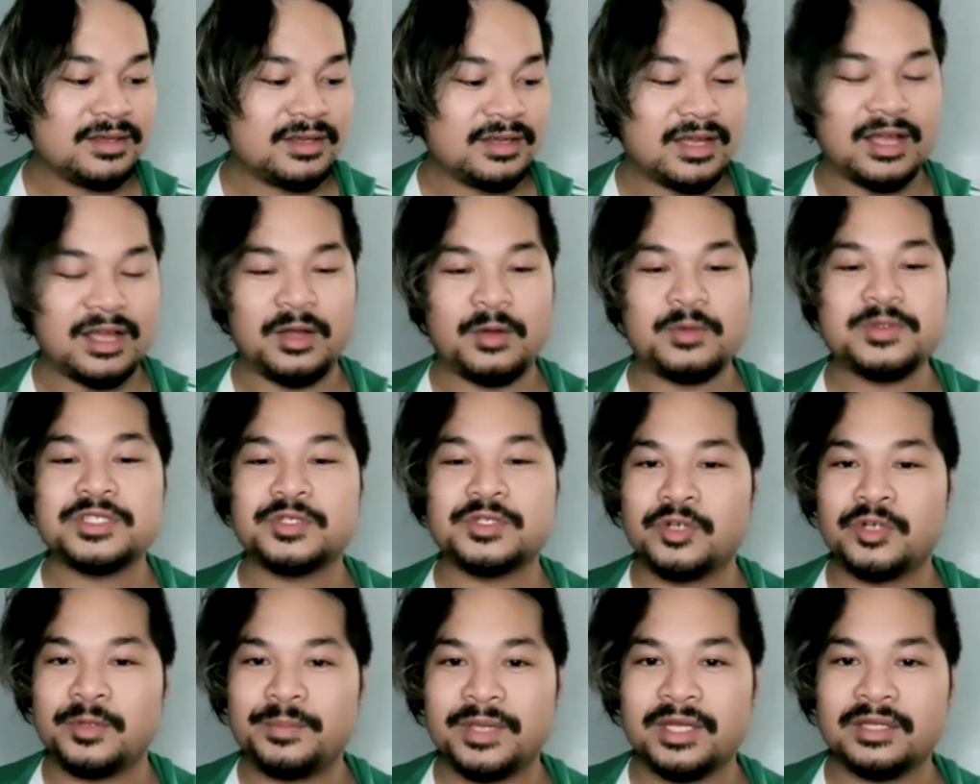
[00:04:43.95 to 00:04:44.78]
I was
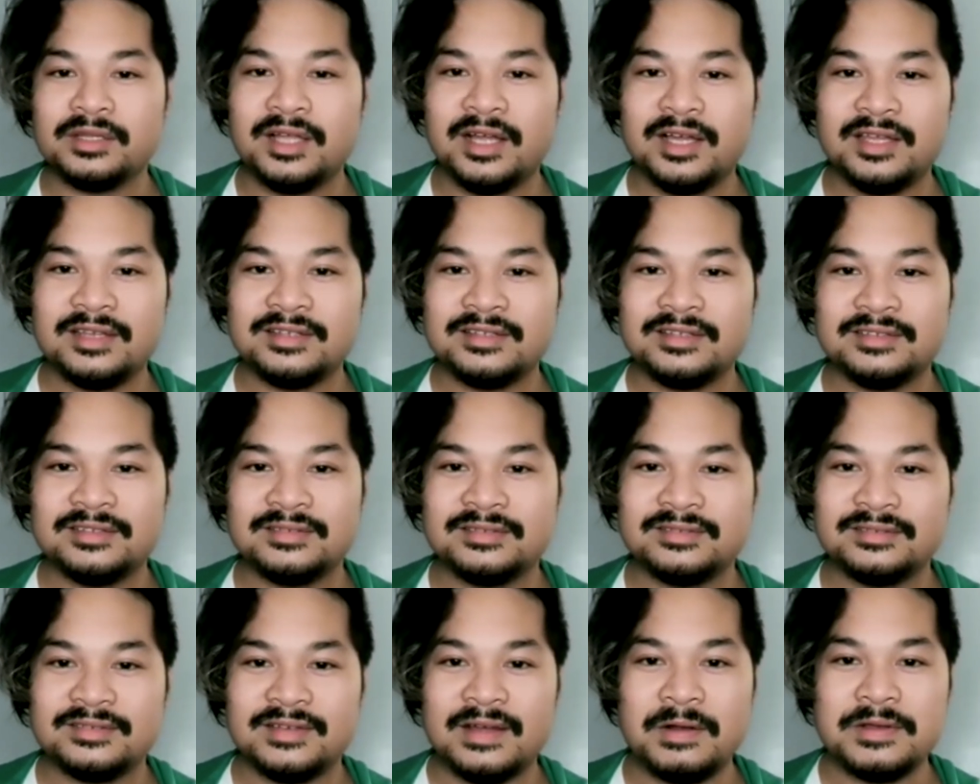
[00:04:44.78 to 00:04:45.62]
gripping a lot.
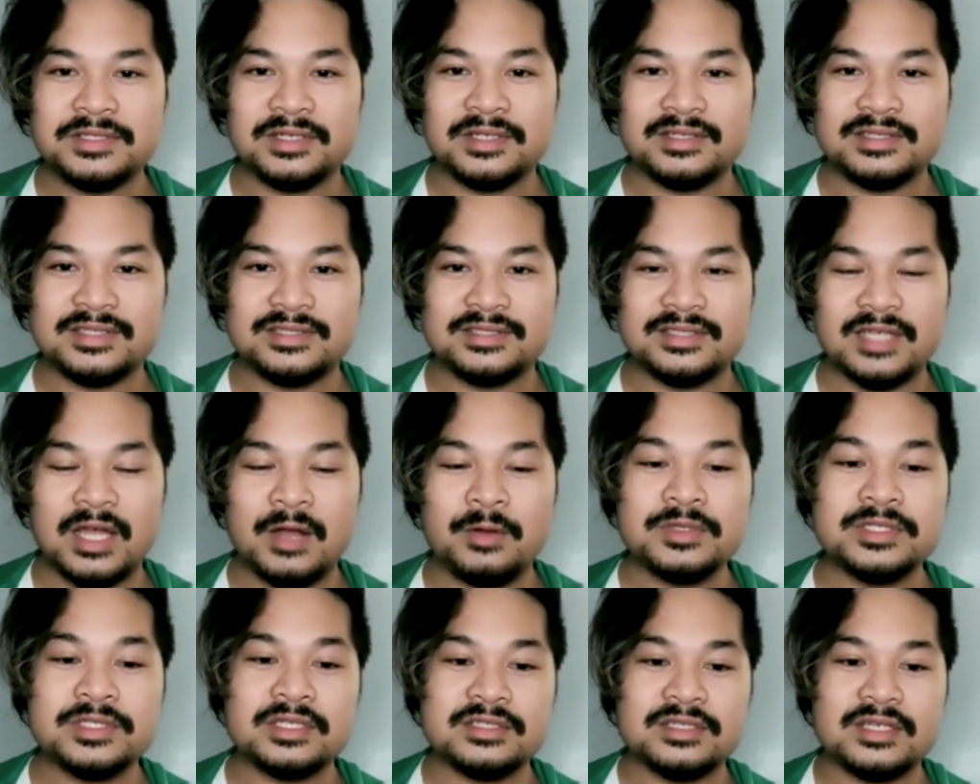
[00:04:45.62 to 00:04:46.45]
I was on
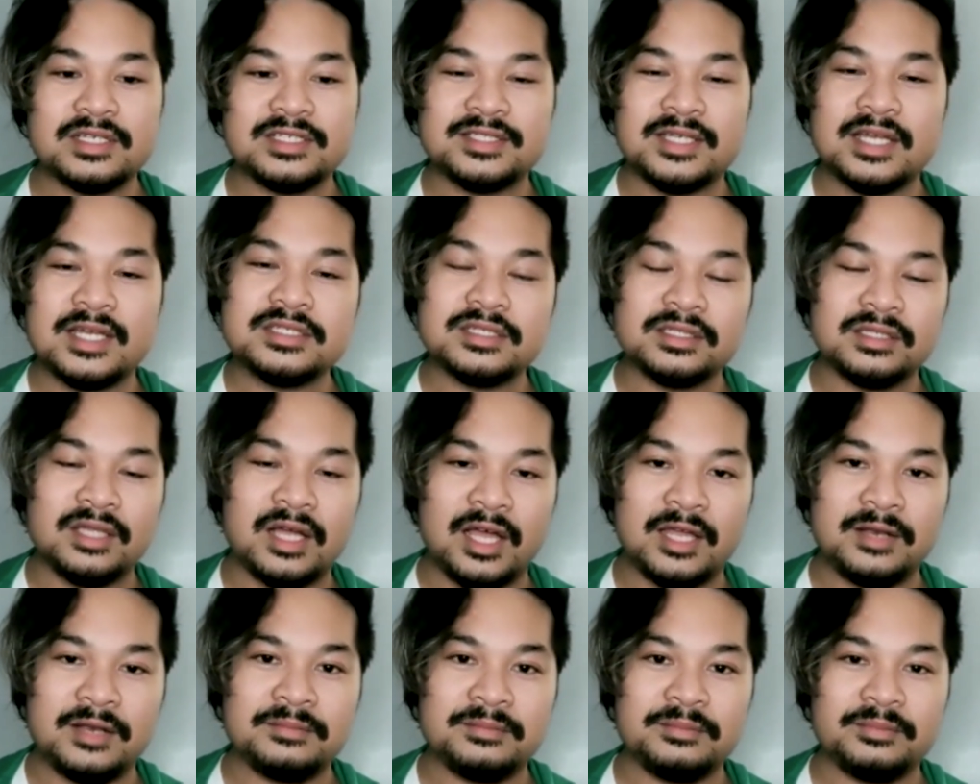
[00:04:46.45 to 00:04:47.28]
sets a
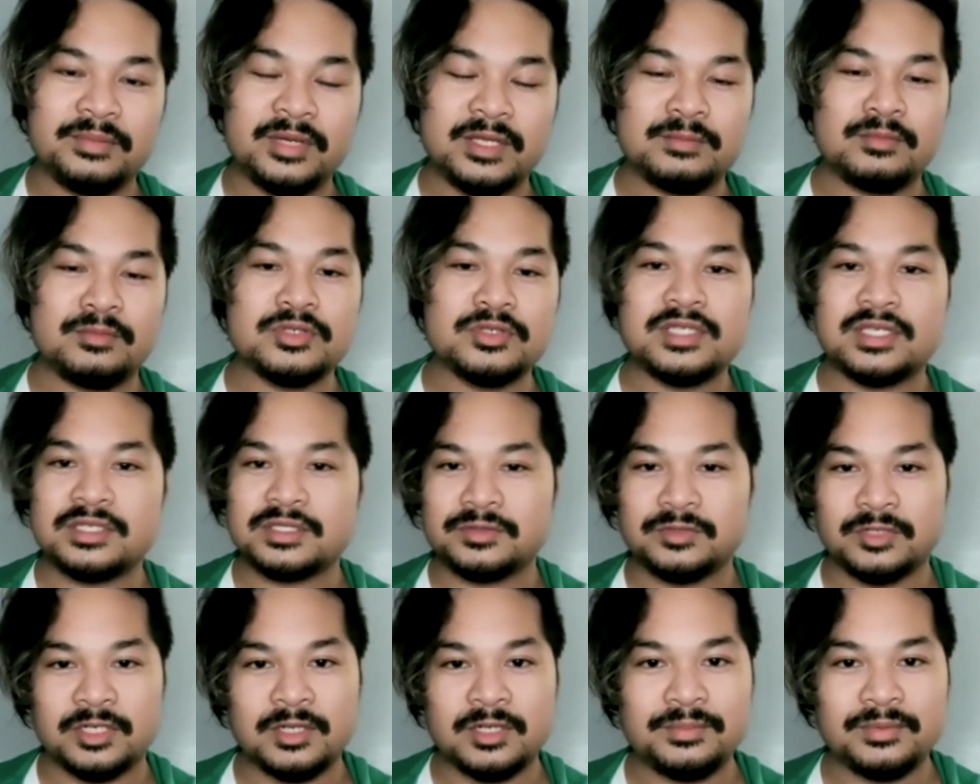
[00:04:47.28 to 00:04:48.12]
lot, but mostly as
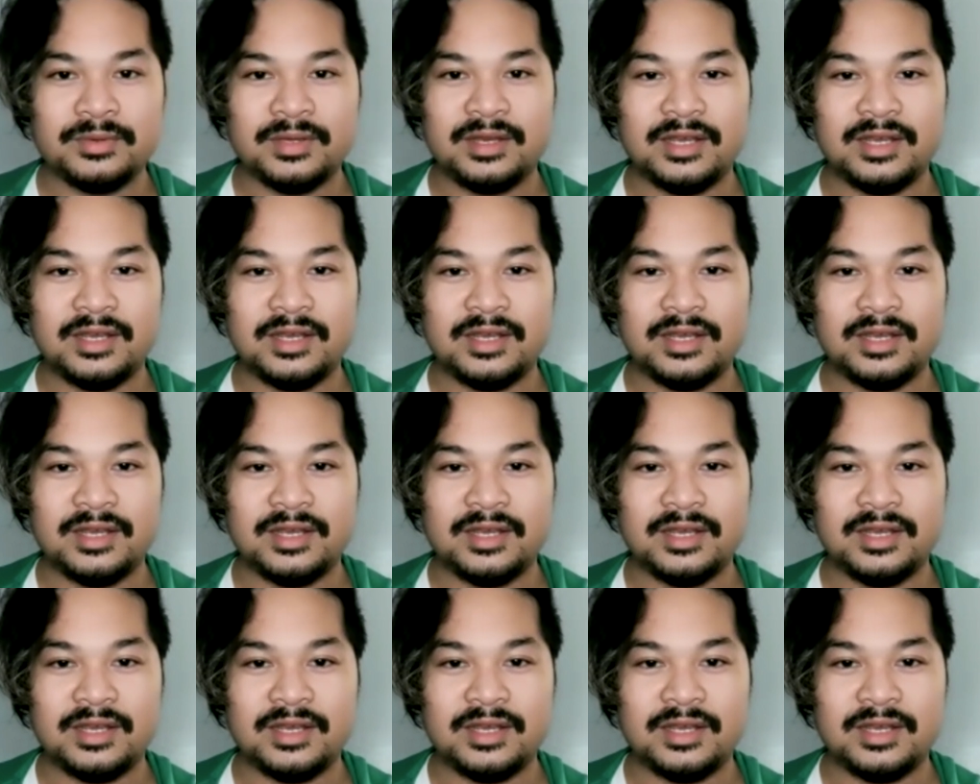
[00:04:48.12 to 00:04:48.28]
grip.